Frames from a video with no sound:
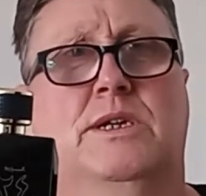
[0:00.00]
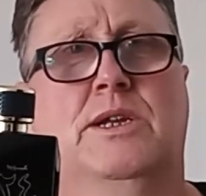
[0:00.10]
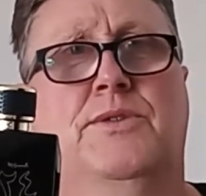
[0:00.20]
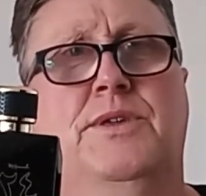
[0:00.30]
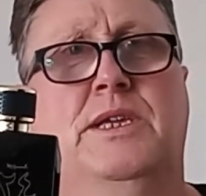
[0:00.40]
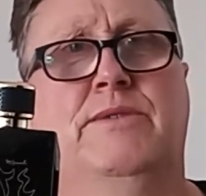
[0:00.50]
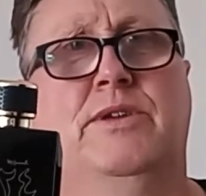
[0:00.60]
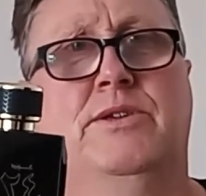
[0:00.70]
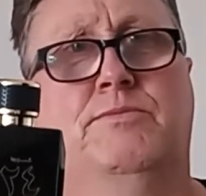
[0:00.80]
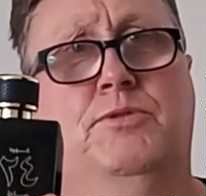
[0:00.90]
And I think if
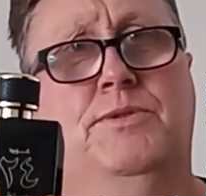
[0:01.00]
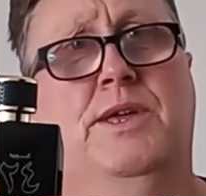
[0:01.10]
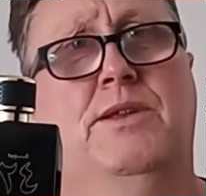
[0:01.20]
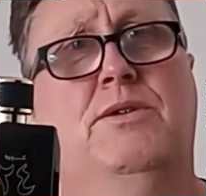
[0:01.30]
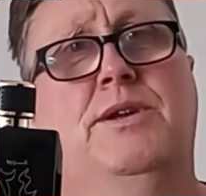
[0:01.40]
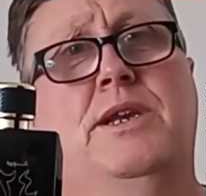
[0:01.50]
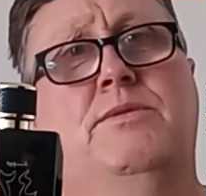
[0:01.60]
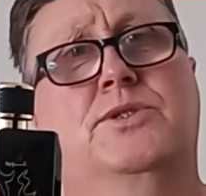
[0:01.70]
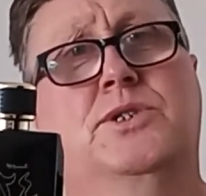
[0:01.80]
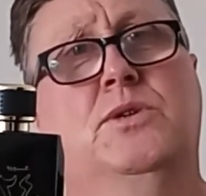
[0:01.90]
you put that on and it
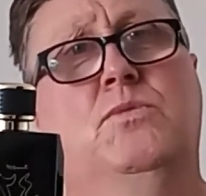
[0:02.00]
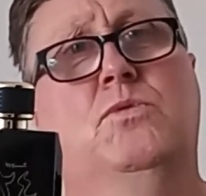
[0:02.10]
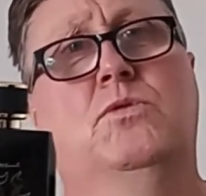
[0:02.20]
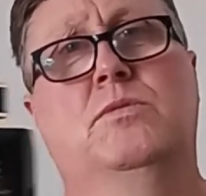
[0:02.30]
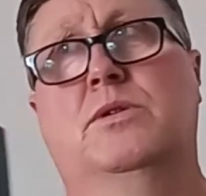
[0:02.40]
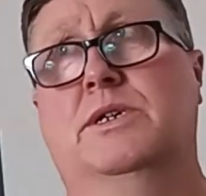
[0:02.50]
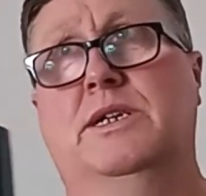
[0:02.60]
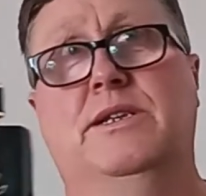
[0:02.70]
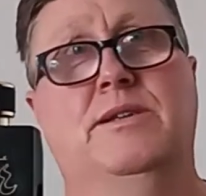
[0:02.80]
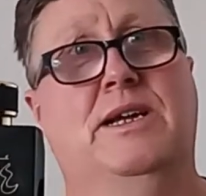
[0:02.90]
was too warm, like
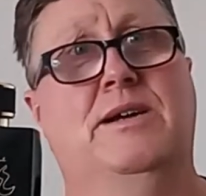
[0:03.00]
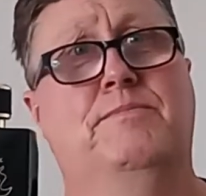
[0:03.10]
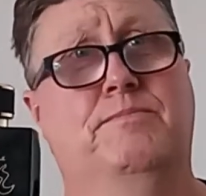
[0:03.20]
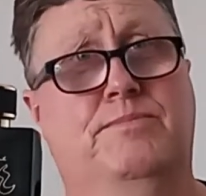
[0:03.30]
in uh,